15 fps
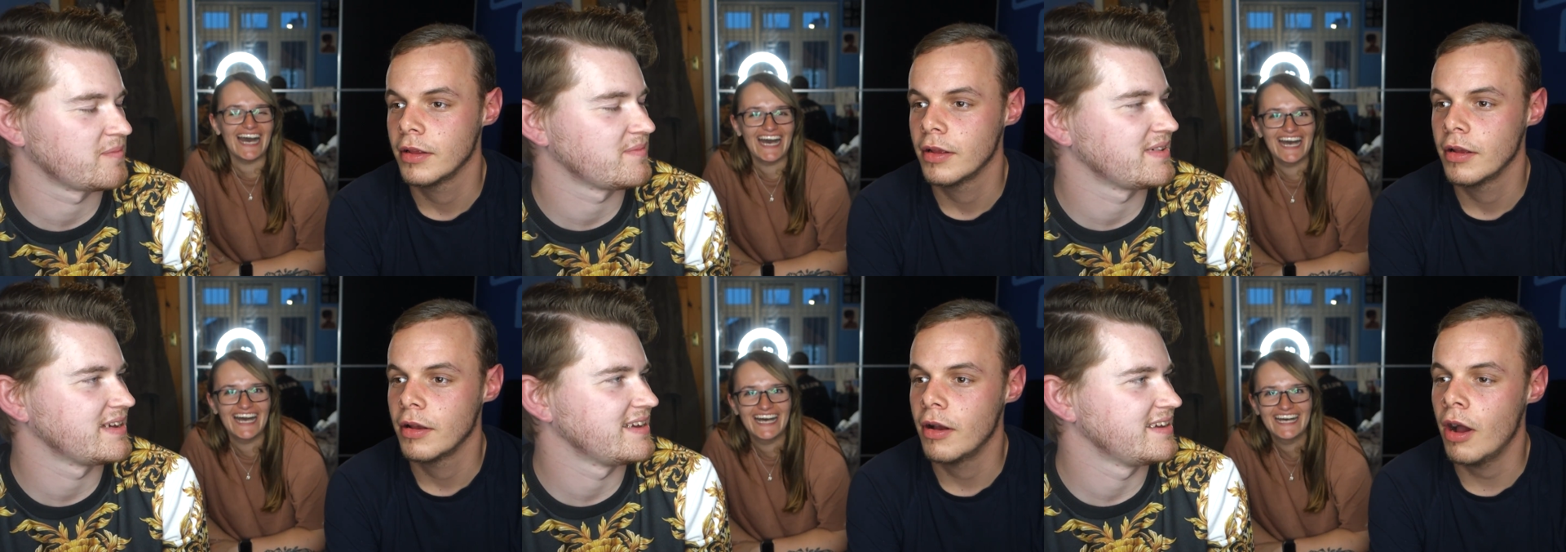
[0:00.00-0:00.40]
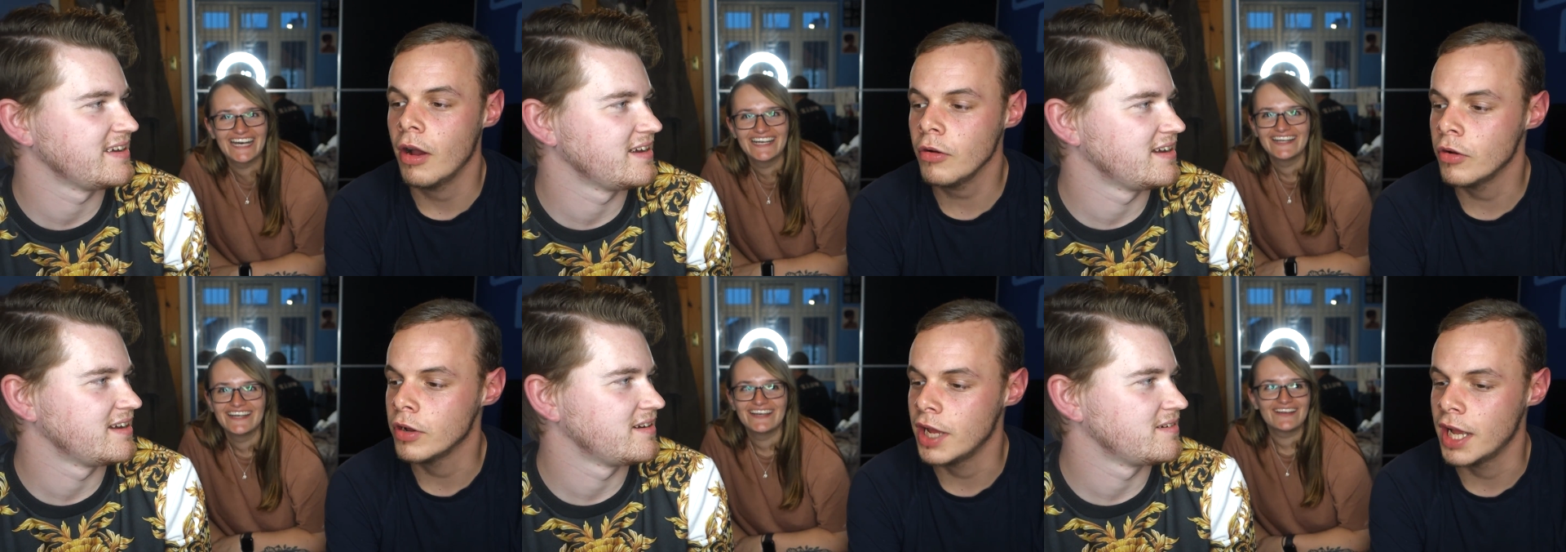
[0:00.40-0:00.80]
Speaker 1: I
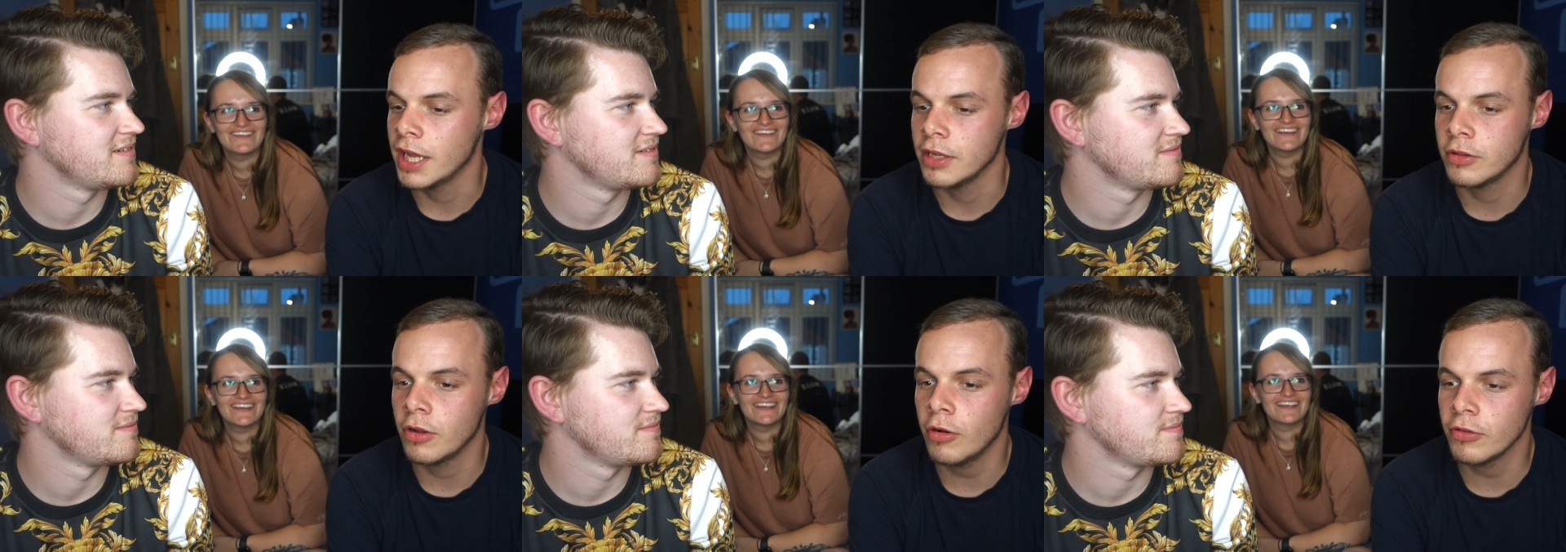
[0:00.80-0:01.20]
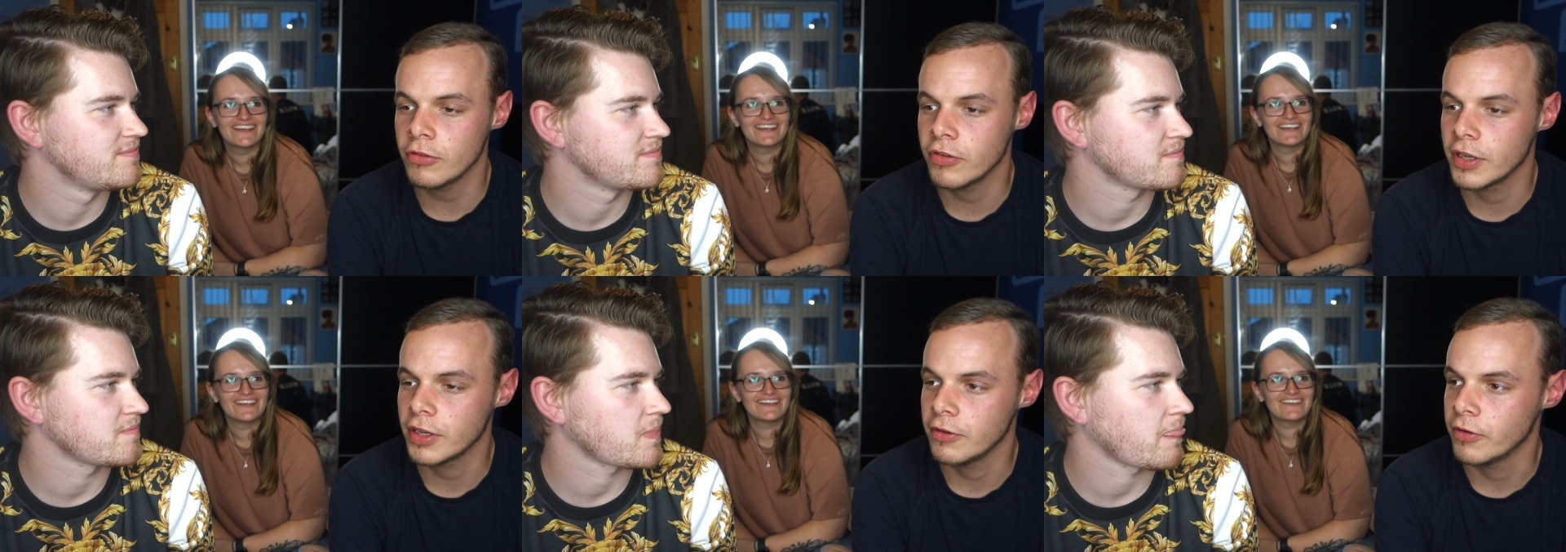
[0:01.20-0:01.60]
got a dance,
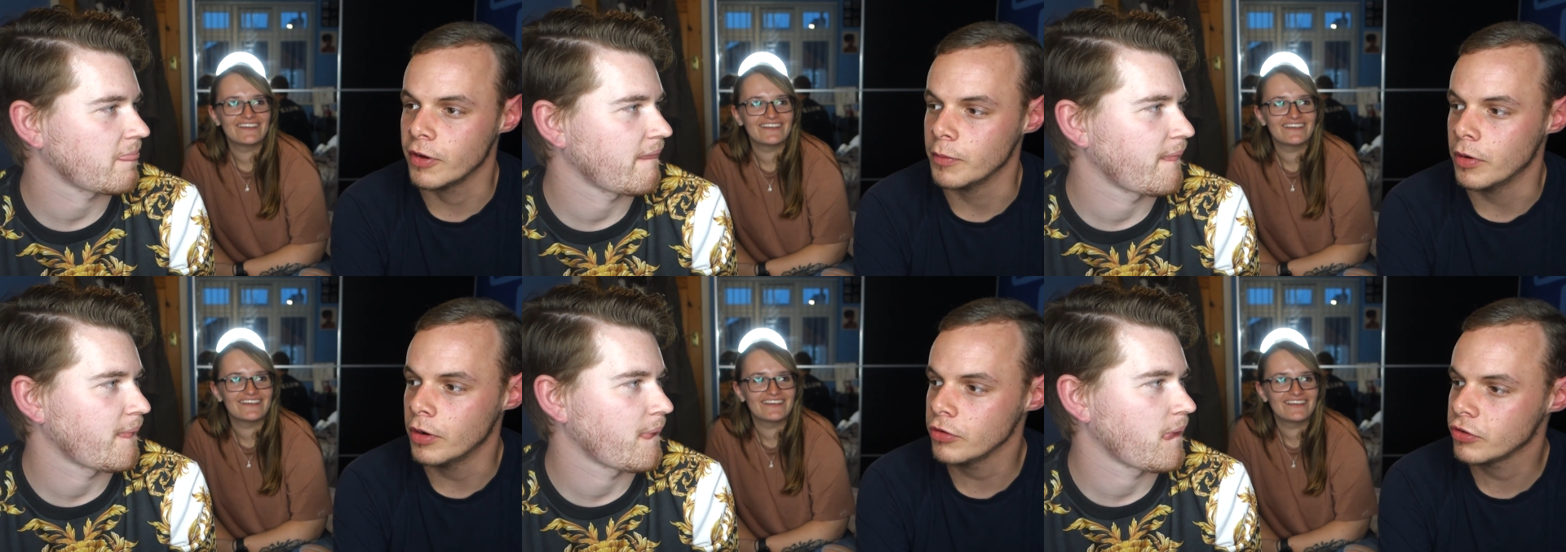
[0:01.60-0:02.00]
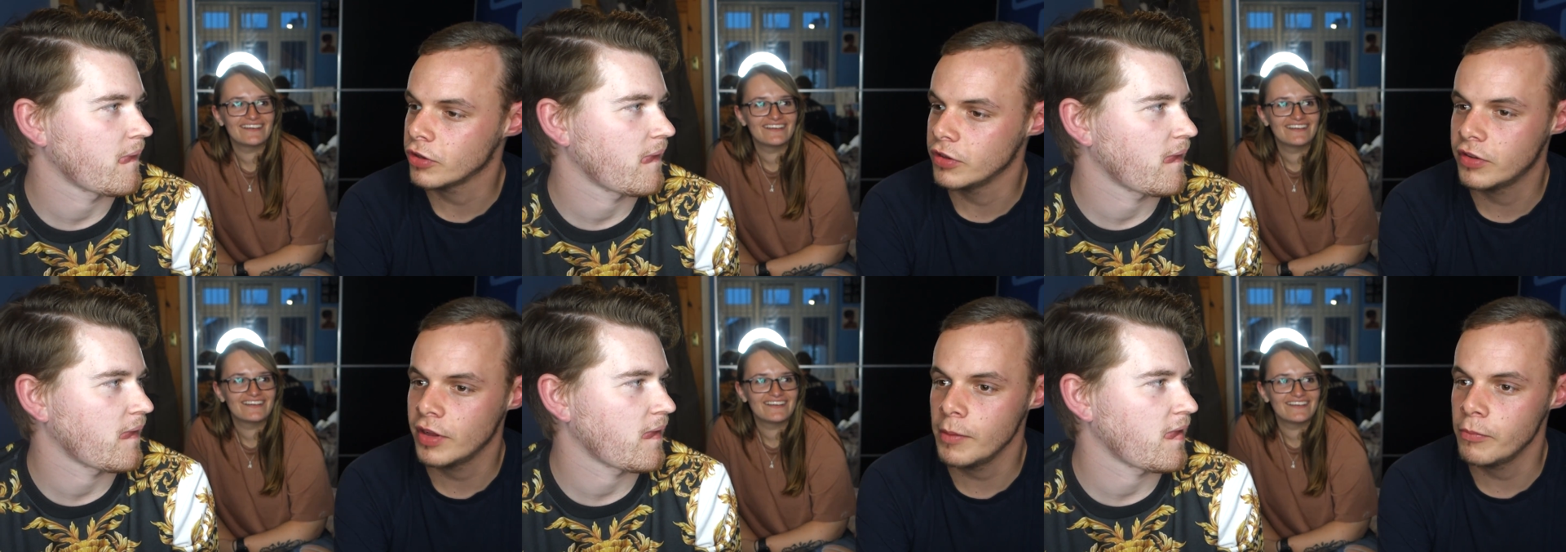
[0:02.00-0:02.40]
thank you very much.
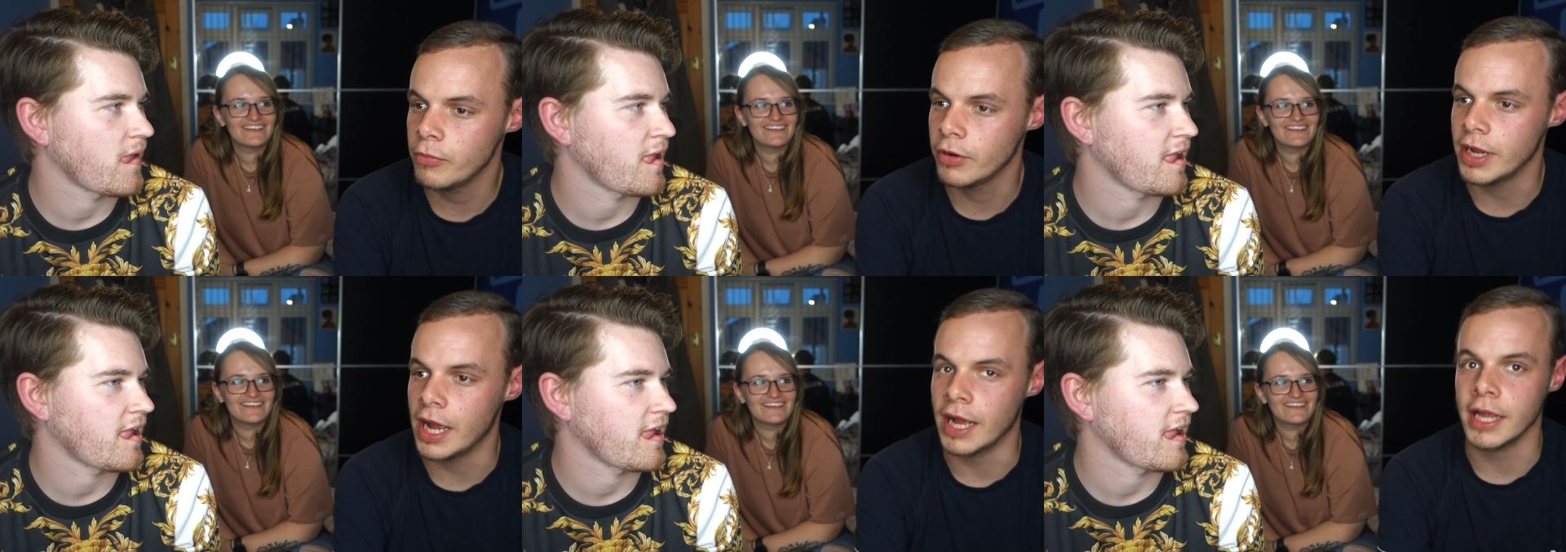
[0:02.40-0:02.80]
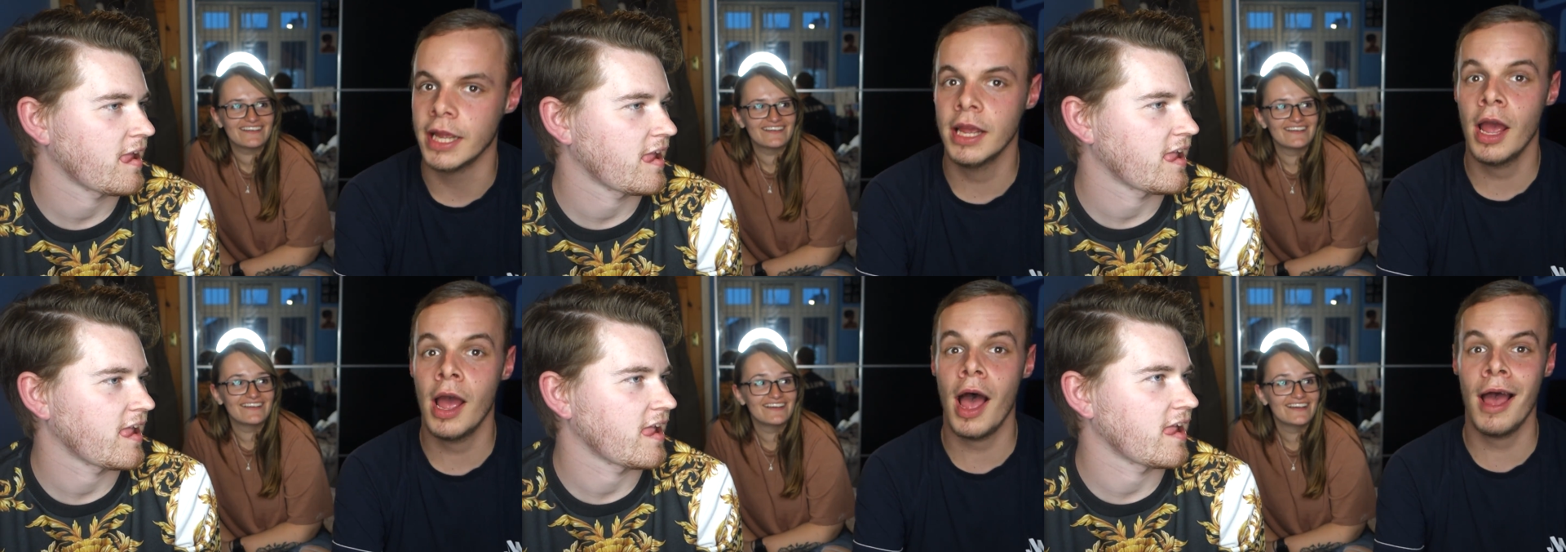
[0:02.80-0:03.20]
Contemporary out
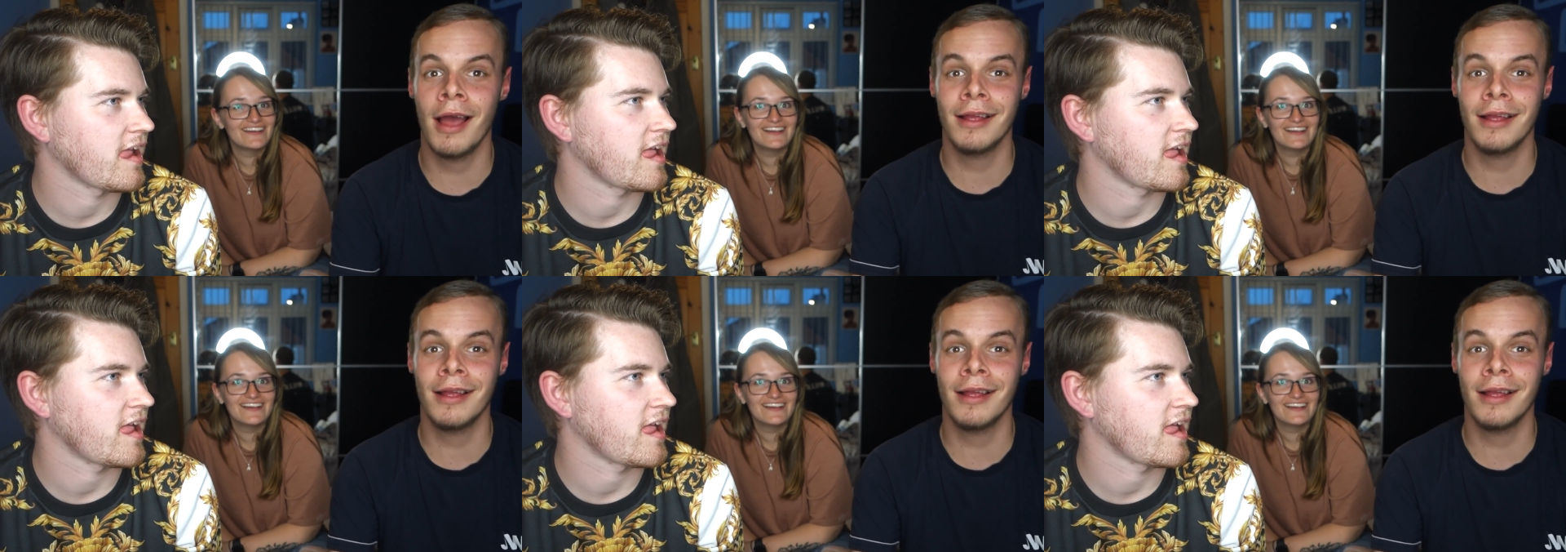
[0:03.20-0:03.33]
here.